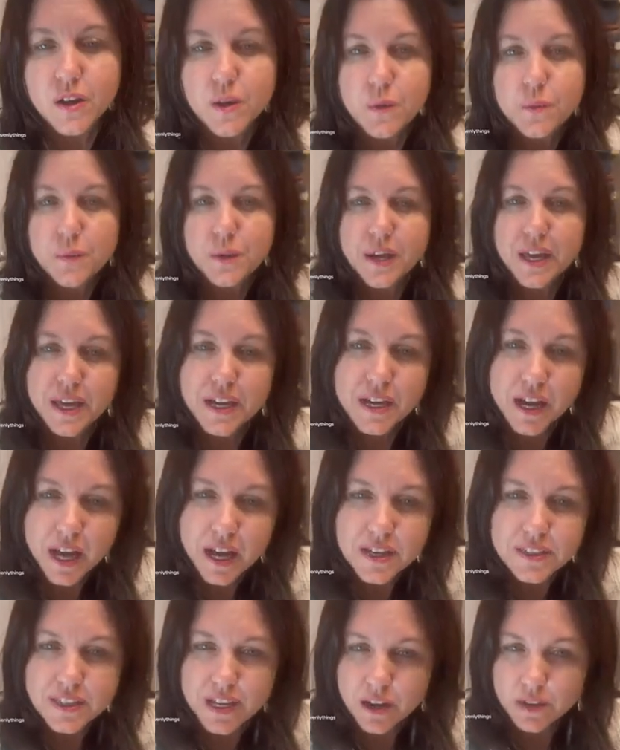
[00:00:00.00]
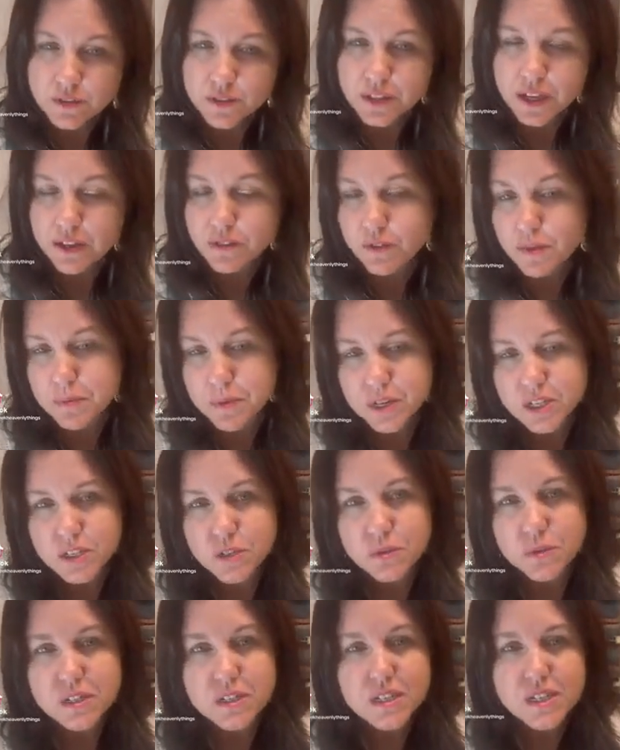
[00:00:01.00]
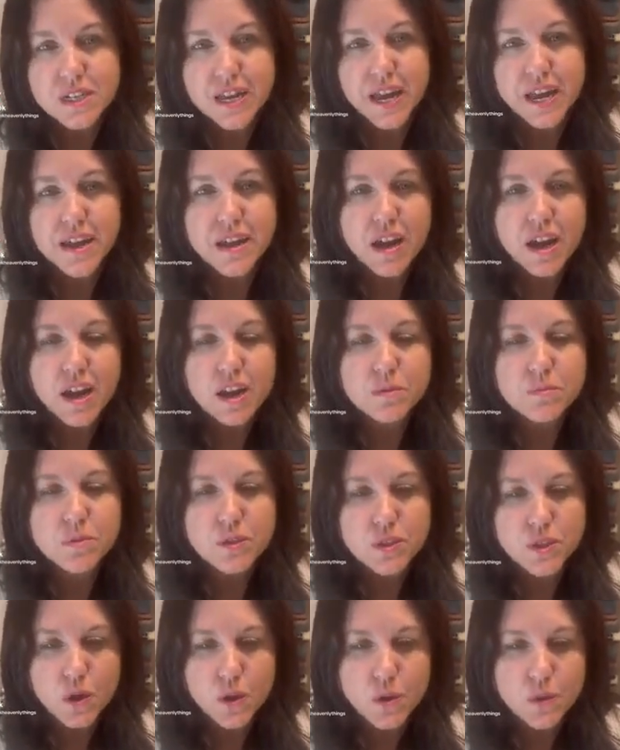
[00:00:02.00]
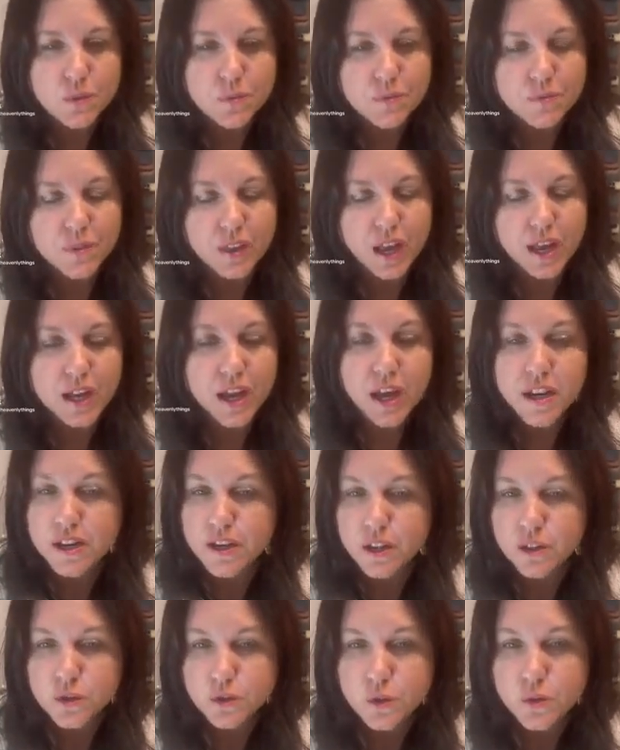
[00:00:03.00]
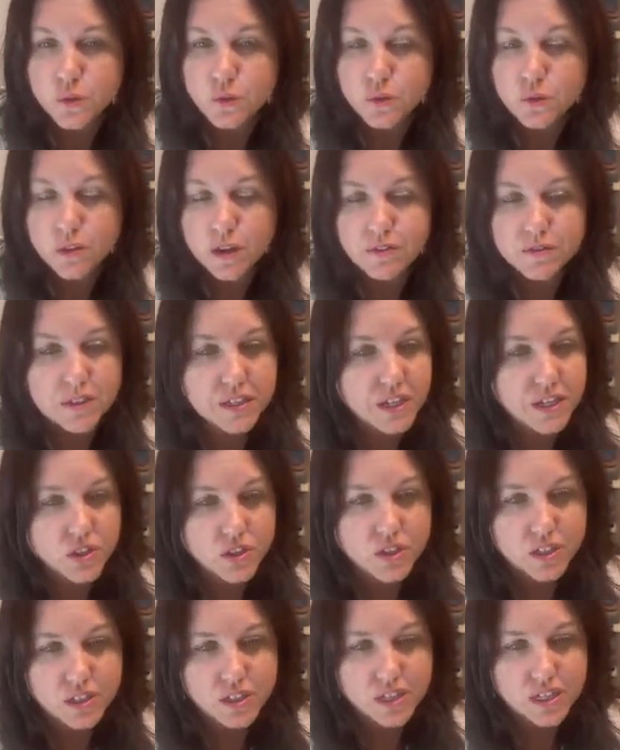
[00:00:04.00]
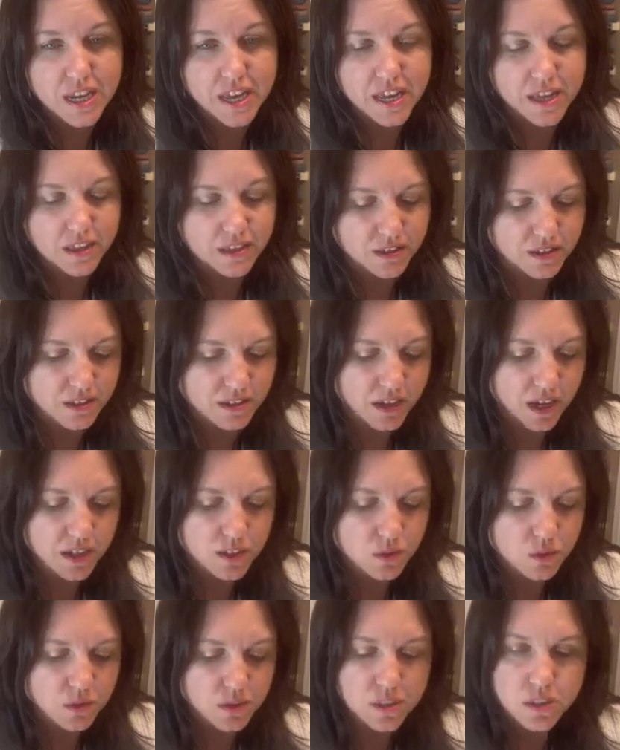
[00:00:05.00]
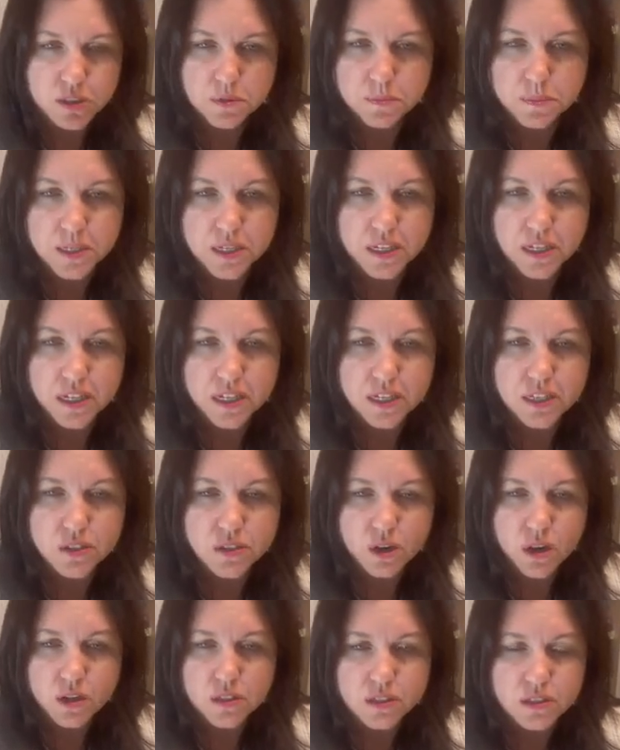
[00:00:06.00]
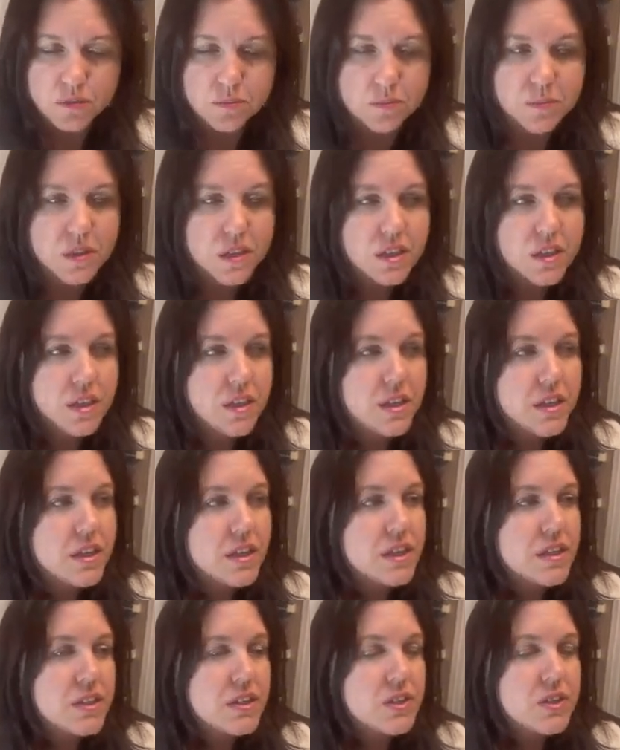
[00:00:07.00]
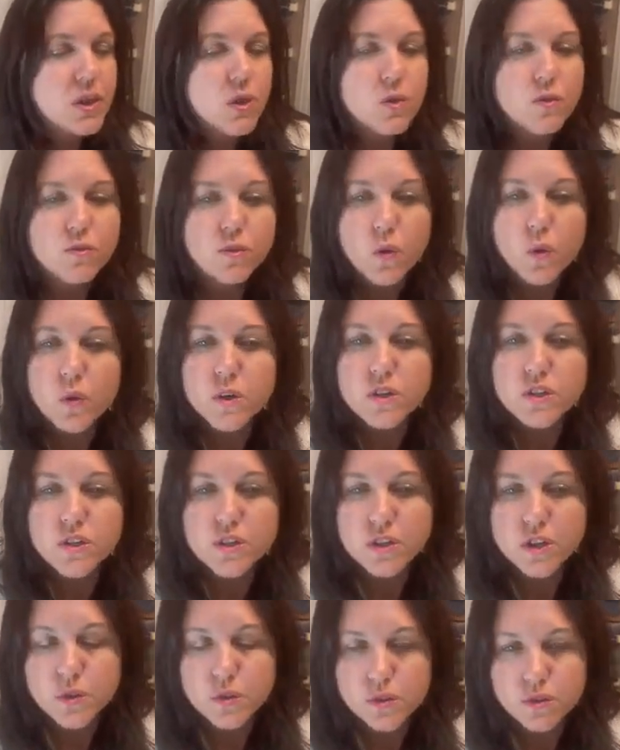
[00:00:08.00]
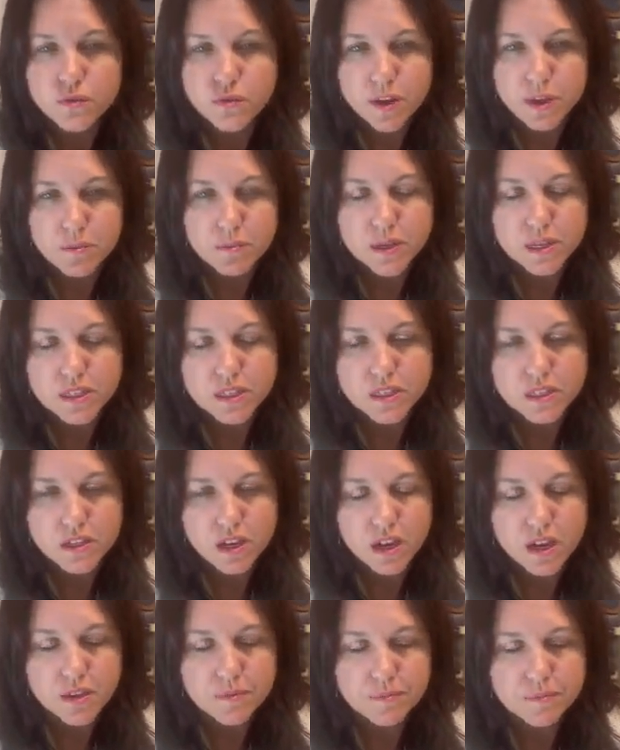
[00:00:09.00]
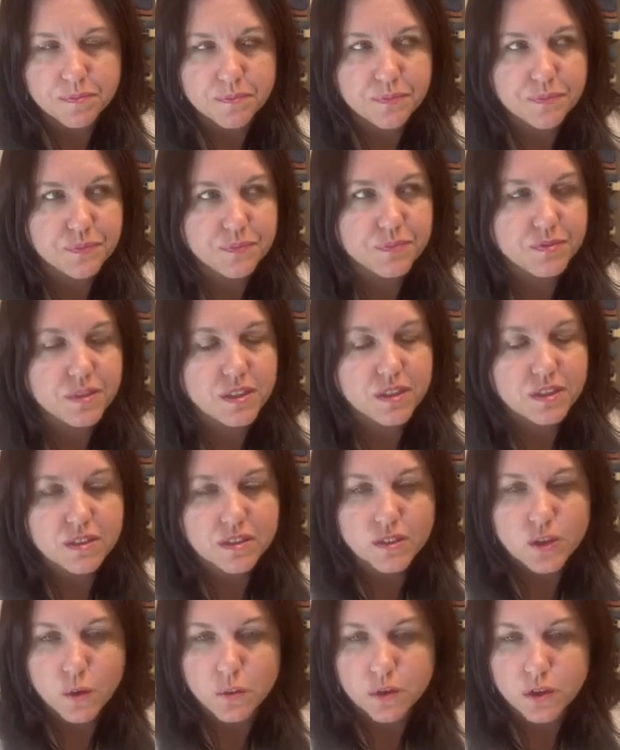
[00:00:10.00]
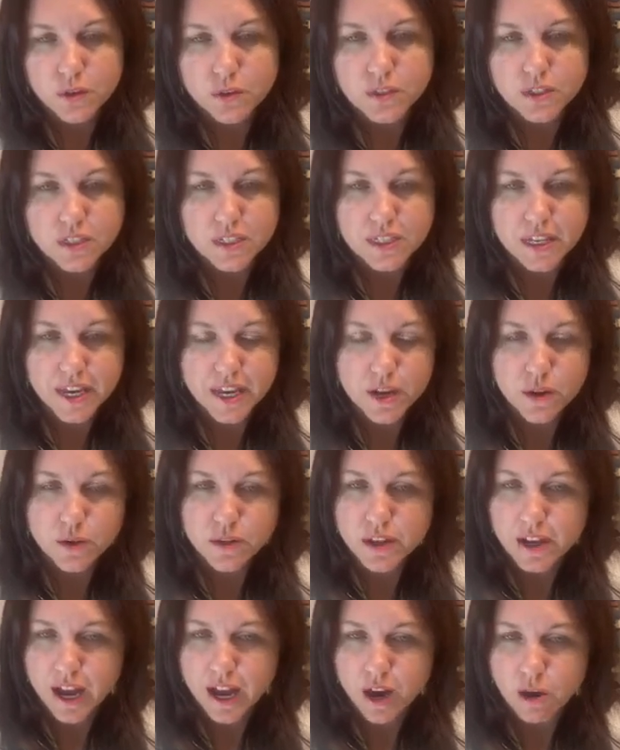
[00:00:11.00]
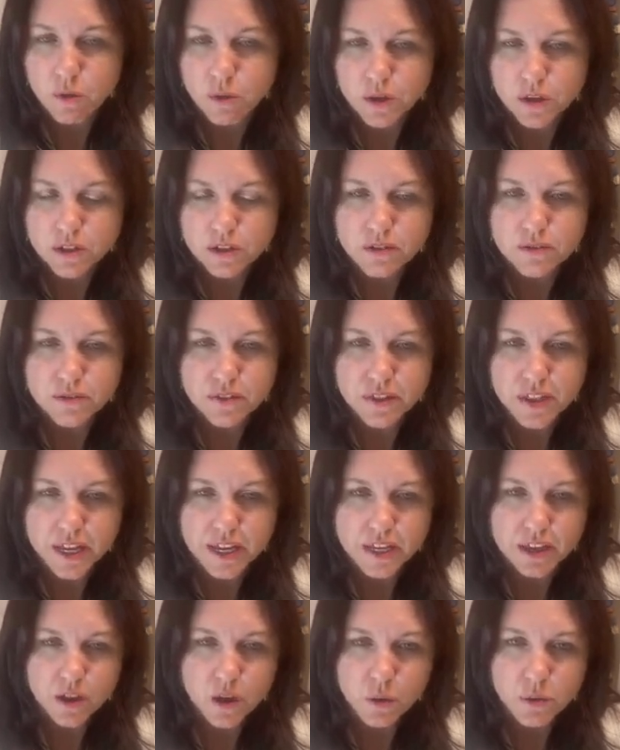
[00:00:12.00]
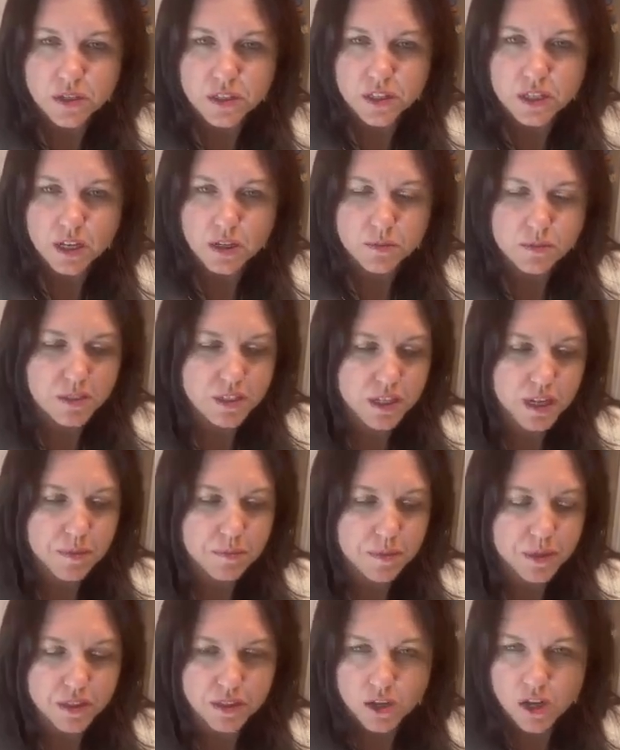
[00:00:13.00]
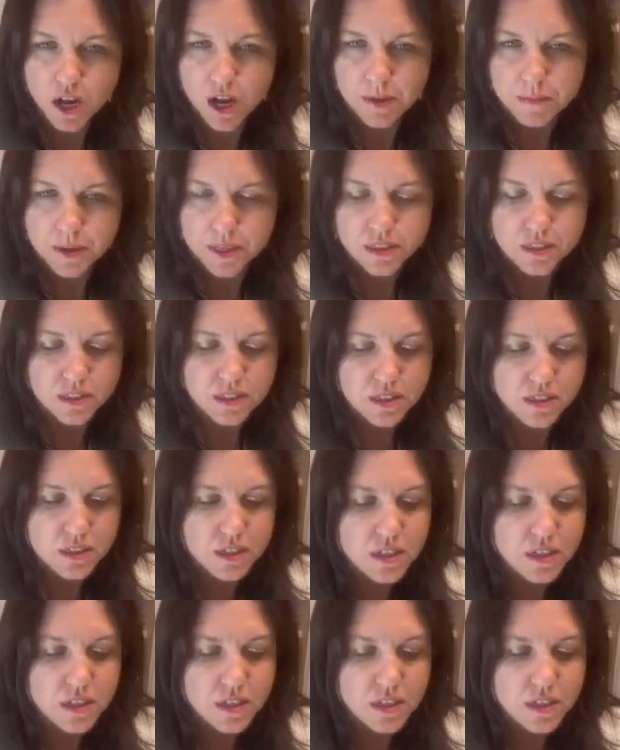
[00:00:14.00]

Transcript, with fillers: Well, hey guys, how's everybody doing today? Um, so I got another cool revelation today. God's really speaking. It's awesome. So of course, you know, the famous, um, no one knows the day or the hour thing always comes up in the comments.